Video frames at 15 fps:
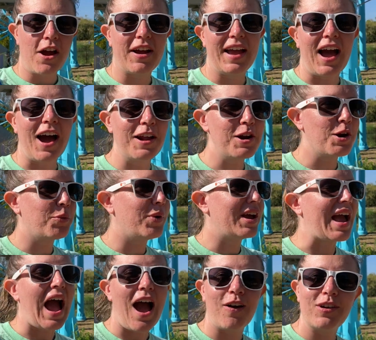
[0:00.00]
right, on our way
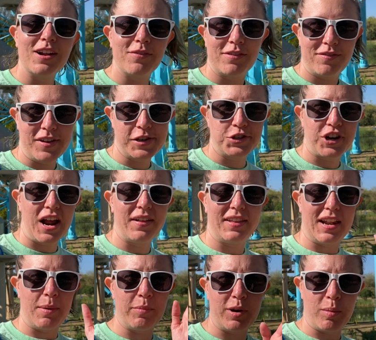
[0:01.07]
out of Adventure
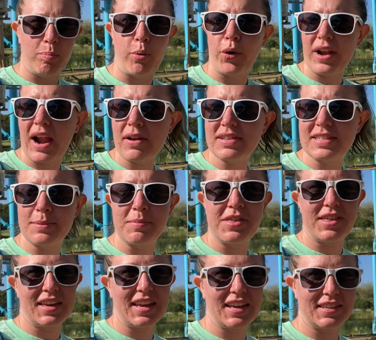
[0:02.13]
Island, I'm gonna point out some
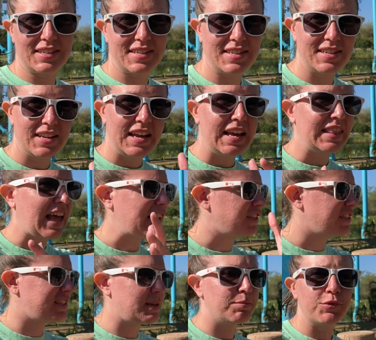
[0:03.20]
things that
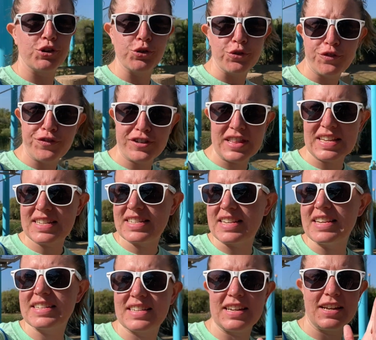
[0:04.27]
seem new for this
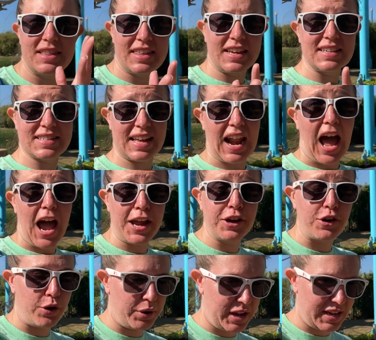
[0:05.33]
season, things that I
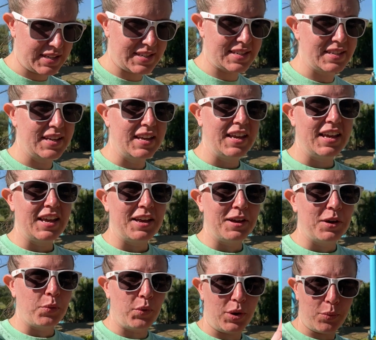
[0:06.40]
noticed.
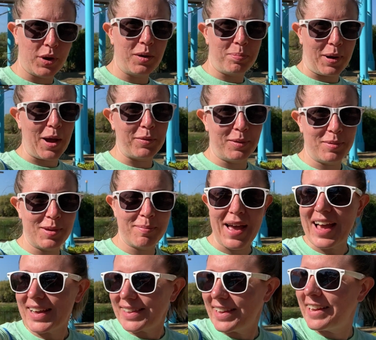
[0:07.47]
We will probably be
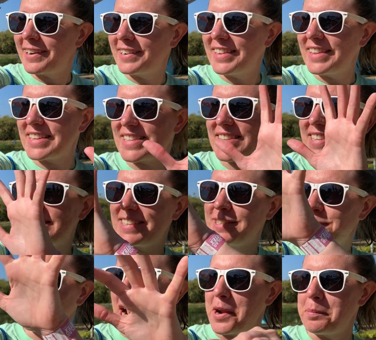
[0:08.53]
back later in the season
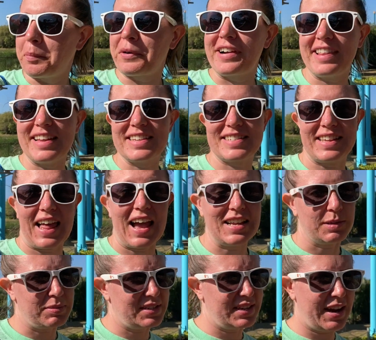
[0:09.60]
to ride more of these slides,
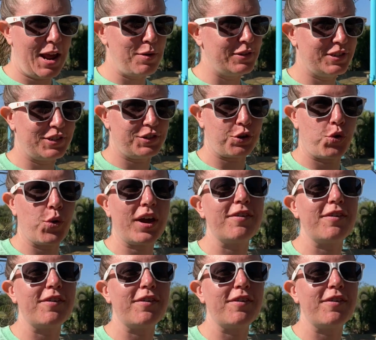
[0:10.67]
but today was just a quick